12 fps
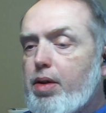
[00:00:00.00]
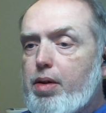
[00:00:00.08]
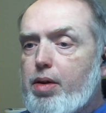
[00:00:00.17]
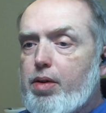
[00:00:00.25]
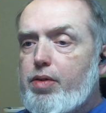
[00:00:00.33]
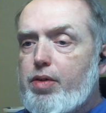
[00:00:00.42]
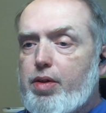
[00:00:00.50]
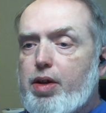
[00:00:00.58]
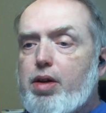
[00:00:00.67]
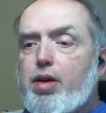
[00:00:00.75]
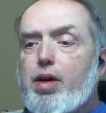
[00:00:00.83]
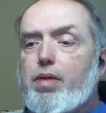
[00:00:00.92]
Good slick
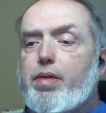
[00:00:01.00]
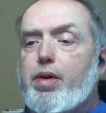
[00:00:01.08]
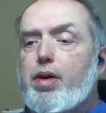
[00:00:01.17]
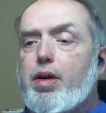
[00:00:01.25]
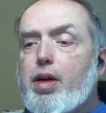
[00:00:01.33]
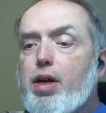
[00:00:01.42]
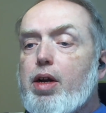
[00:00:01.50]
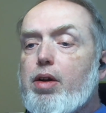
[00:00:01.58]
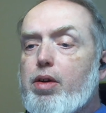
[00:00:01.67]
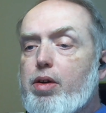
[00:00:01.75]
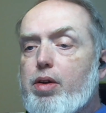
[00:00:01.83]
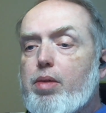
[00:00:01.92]
cover,
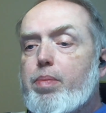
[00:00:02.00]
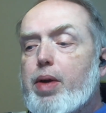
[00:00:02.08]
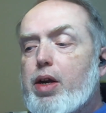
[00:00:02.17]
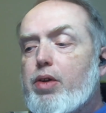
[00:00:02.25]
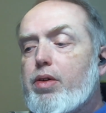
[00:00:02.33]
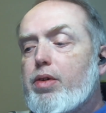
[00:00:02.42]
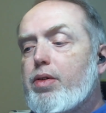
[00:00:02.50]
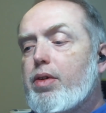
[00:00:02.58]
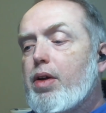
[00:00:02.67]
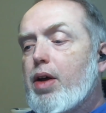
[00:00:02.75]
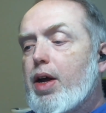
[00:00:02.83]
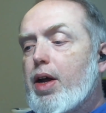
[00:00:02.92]
good pages,
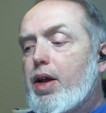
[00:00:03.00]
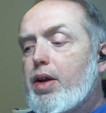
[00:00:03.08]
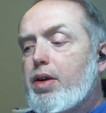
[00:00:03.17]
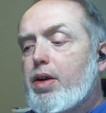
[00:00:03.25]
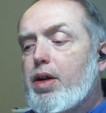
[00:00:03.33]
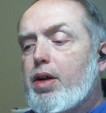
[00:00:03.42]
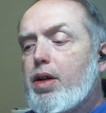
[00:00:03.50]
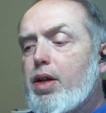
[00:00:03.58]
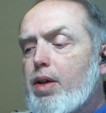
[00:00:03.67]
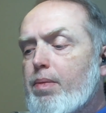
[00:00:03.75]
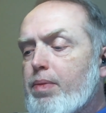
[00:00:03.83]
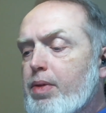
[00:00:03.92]
and
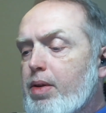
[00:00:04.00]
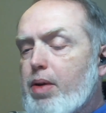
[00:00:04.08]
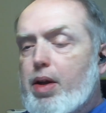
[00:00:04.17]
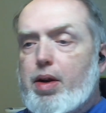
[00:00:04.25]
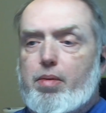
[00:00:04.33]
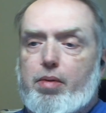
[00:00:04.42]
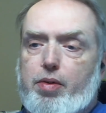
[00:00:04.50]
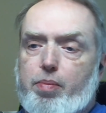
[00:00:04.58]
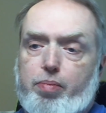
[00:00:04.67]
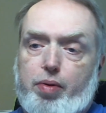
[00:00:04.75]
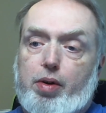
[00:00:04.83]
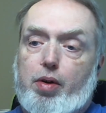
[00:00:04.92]
it was
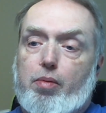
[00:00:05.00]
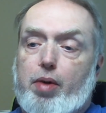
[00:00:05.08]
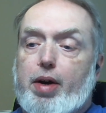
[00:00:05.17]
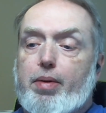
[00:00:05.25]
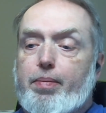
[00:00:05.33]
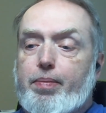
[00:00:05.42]
printed well.